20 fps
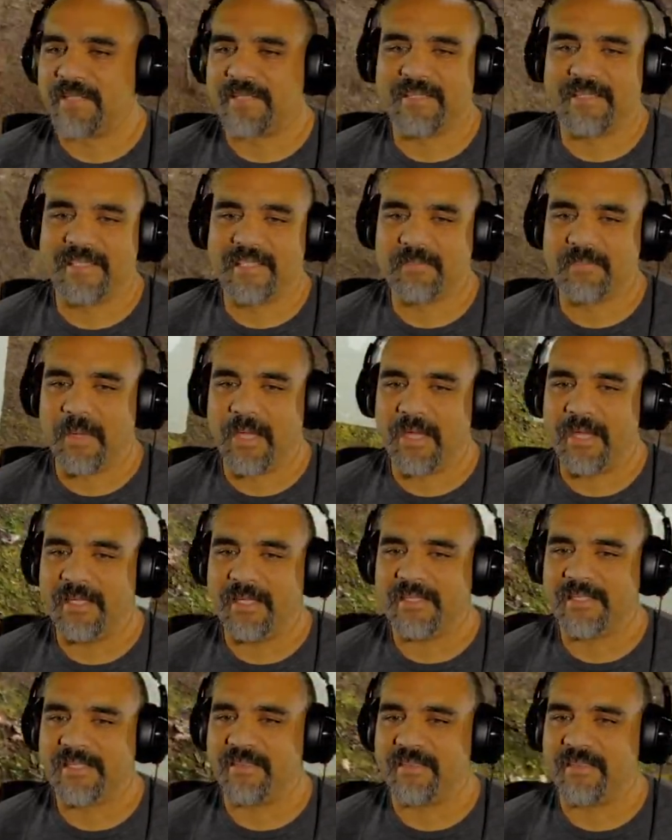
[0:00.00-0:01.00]
to this
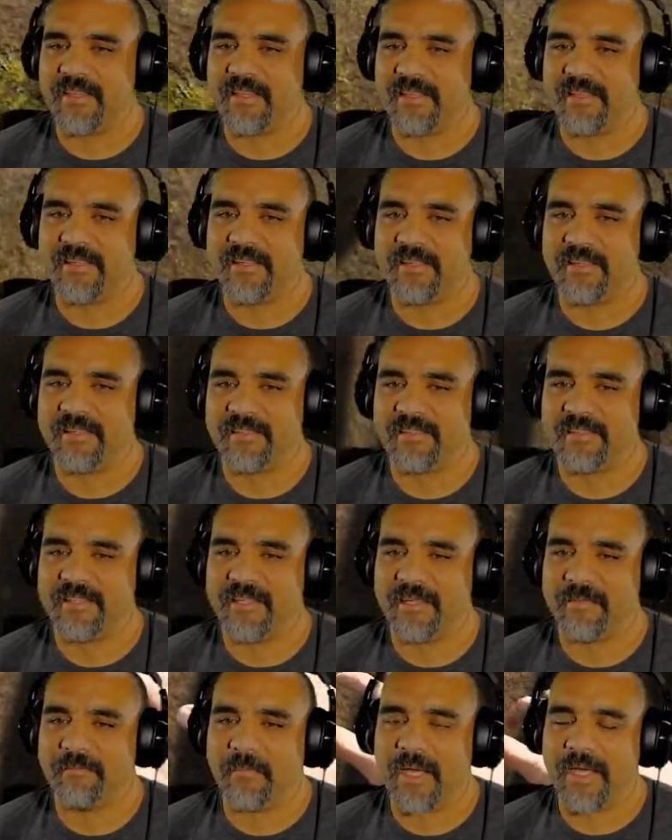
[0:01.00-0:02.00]
base and then
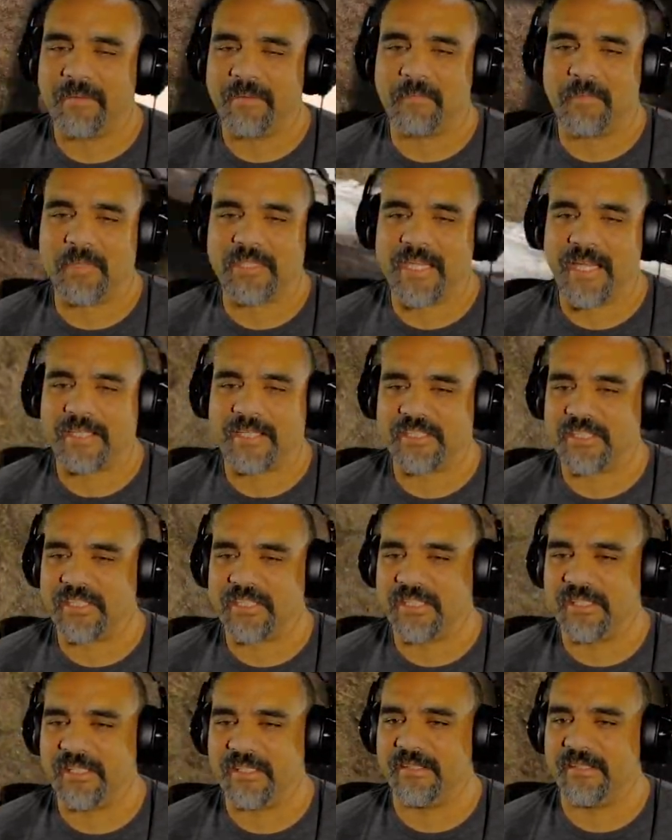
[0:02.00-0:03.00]
get my
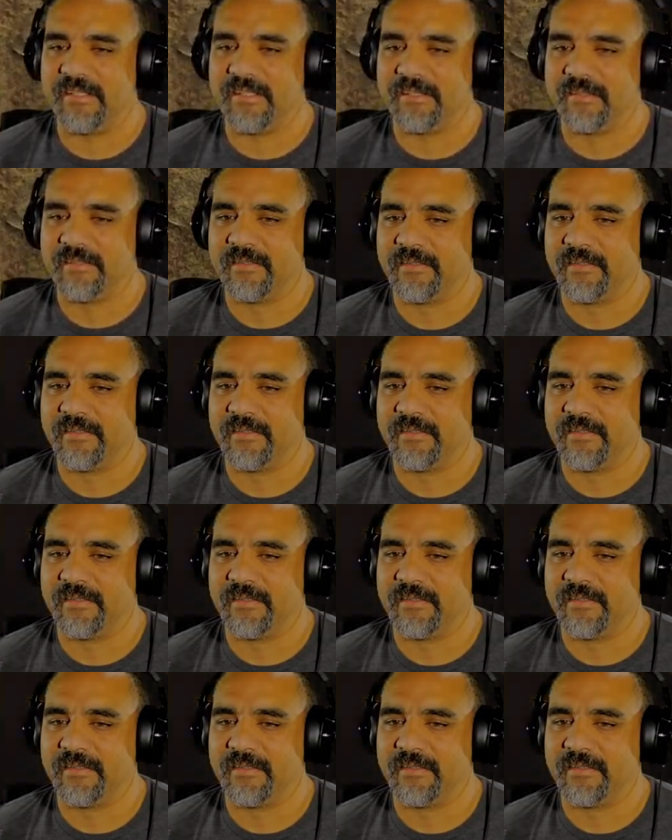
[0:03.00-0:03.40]
protection here.